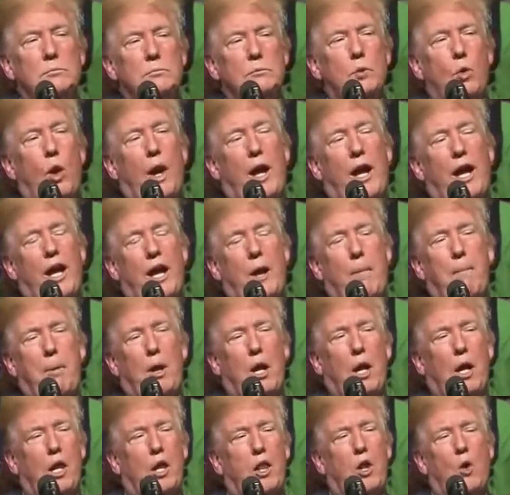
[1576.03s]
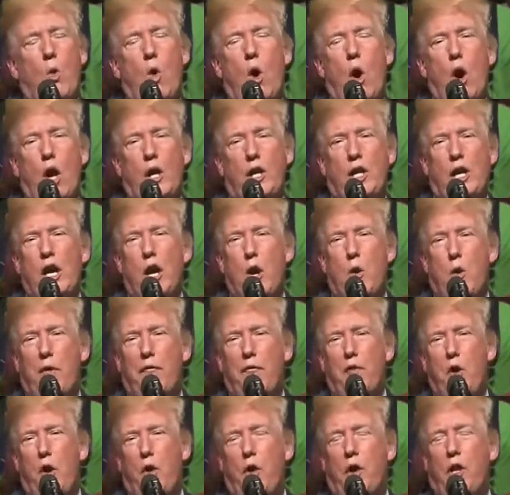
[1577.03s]
We're going to build the wall. You know,
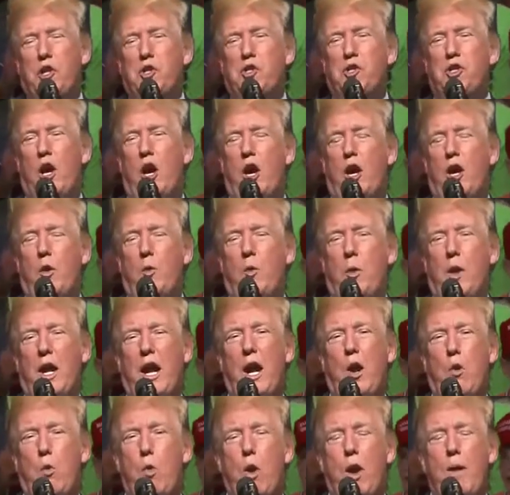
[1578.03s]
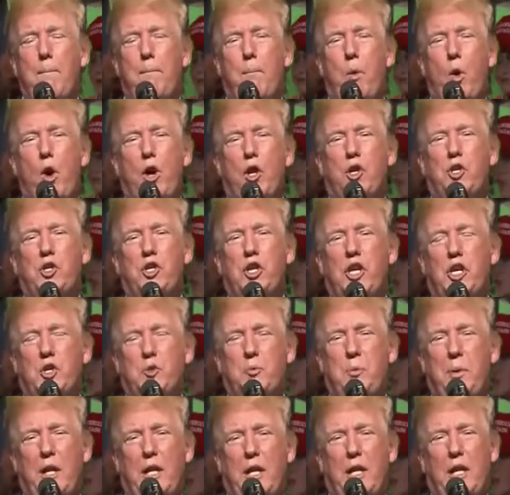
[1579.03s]
we've already started. We got
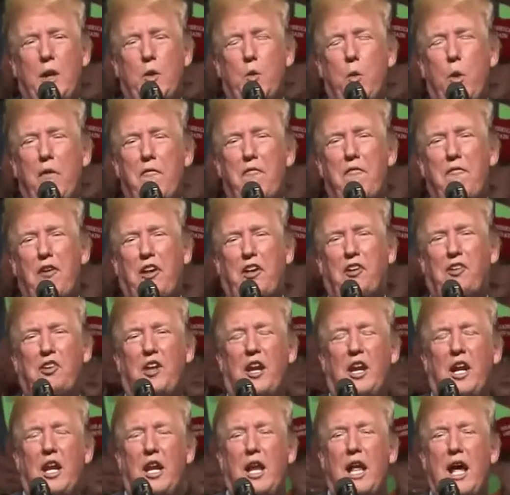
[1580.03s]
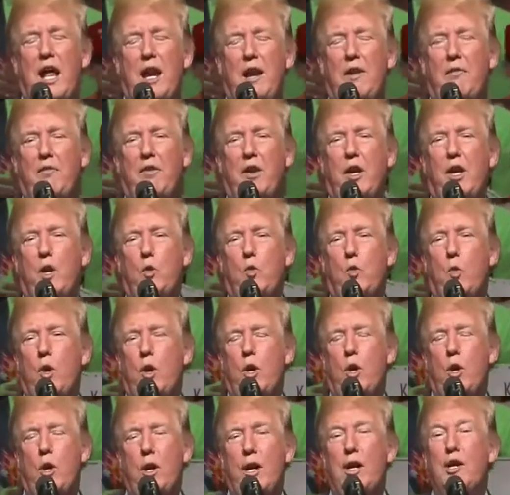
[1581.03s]
$1.6 billion. We're fixing a lot of it.
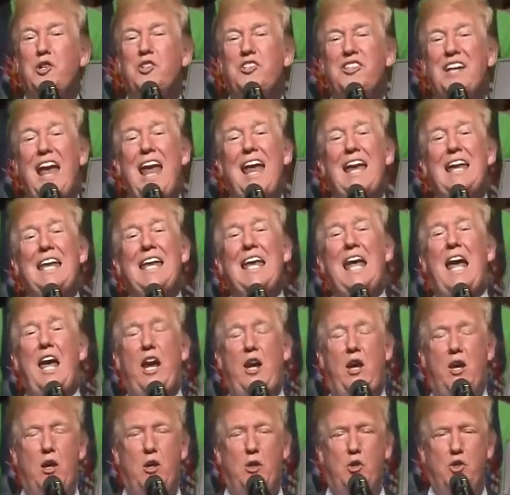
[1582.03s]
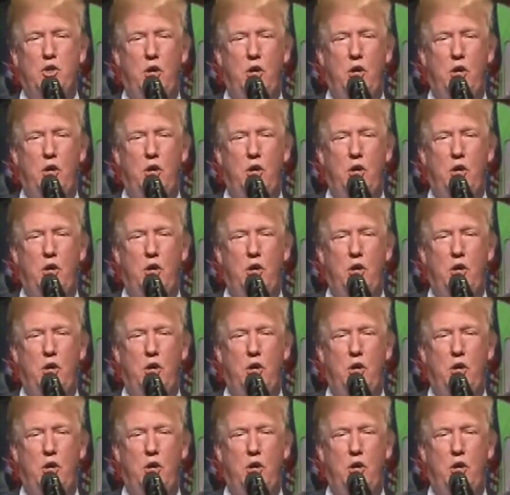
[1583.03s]
We're in San Diego.